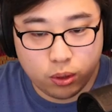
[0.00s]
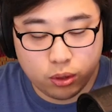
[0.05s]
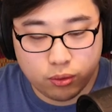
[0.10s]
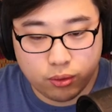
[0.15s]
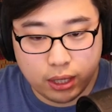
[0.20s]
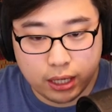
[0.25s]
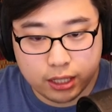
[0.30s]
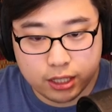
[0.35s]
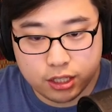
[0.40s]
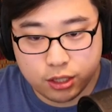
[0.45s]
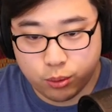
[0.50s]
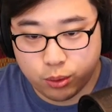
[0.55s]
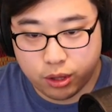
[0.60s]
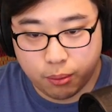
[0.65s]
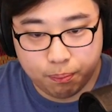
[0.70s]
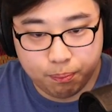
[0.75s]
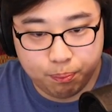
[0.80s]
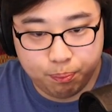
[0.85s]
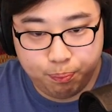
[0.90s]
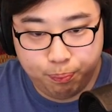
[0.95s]
1 rocket ship with
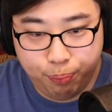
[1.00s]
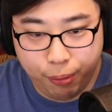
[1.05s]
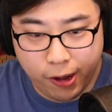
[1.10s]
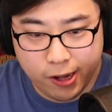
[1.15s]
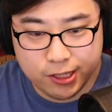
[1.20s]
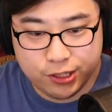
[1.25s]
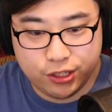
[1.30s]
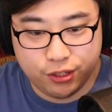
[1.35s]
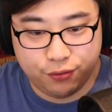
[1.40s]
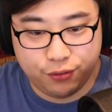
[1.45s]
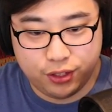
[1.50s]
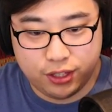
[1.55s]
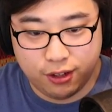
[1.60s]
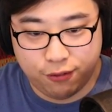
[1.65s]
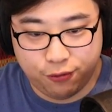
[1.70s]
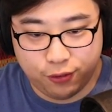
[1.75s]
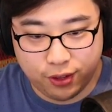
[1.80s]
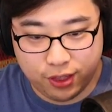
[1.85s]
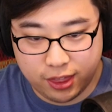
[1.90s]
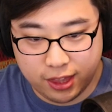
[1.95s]
a bunch of
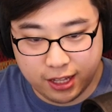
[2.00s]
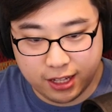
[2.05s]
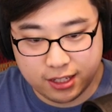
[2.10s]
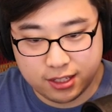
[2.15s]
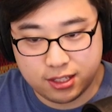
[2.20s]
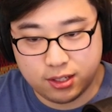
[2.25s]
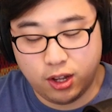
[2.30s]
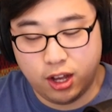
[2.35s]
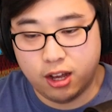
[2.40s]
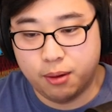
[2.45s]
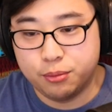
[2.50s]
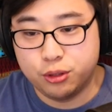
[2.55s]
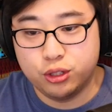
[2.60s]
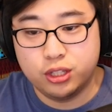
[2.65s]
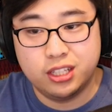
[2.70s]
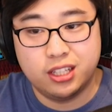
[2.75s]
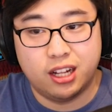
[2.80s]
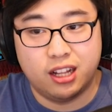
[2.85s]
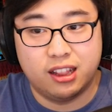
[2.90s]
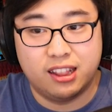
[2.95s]
different things. You
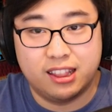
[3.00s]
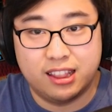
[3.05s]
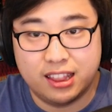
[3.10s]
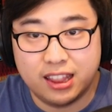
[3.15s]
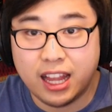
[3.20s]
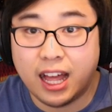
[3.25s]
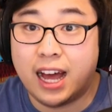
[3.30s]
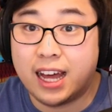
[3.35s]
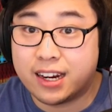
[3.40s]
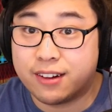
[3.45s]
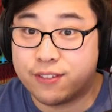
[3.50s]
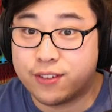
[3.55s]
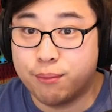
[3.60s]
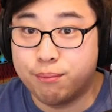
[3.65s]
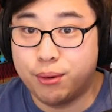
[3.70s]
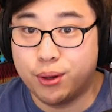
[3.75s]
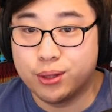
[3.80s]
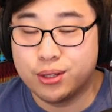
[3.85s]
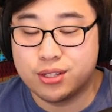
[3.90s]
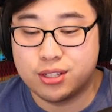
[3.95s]
need a lot of
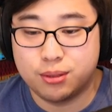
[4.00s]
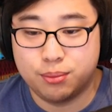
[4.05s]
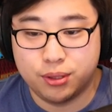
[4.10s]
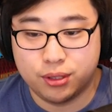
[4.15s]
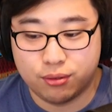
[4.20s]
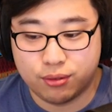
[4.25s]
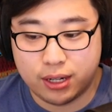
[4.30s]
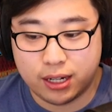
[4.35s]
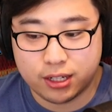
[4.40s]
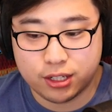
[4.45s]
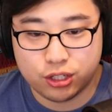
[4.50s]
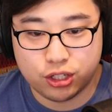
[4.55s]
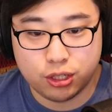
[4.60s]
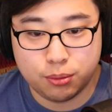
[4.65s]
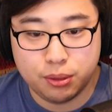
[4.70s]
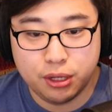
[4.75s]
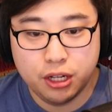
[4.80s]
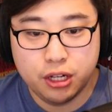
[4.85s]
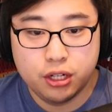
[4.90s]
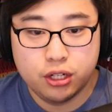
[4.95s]
components to build a rocket
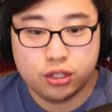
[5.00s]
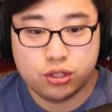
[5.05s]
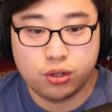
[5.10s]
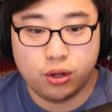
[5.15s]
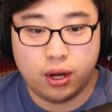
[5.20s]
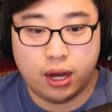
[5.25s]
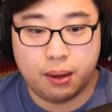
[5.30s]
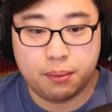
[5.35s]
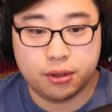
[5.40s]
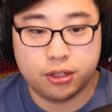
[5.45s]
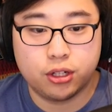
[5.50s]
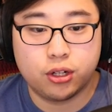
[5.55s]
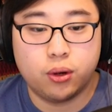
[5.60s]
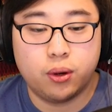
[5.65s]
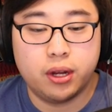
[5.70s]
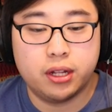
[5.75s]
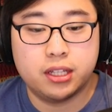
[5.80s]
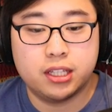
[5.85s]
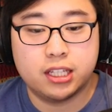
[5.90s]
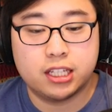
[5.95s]
ship, so I'm gonna
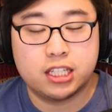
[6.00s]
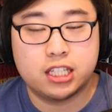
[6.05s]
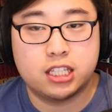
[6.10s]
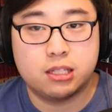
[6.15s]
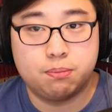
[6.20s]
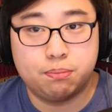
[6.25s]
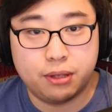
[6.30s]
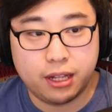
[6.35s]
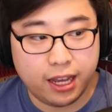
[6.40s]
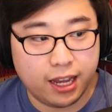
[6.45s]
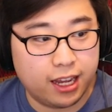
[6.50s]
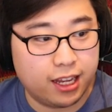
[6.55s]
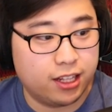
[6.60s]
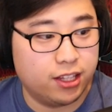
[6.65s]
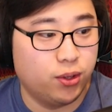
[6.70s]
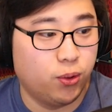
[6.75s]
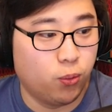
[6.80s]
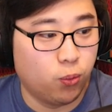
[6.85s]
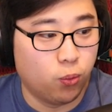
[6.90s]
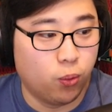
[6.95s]
go ahead and
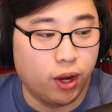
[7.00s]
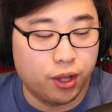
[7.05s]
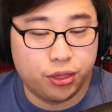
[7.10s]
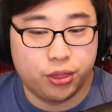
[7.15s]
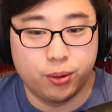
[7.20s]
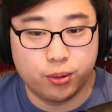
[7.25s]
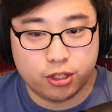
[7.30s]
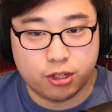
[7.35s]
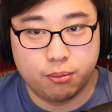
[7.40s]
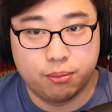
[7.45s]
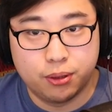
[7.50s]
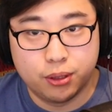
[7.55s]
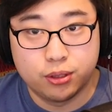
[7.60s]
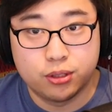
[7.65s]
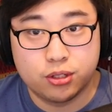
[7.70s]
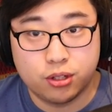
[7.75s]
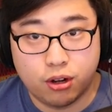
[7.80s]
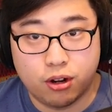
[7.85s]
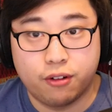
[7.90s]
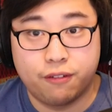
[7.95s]
explain what those
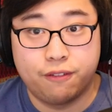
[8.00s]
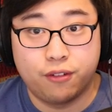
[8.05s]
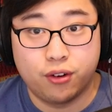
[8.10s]
components are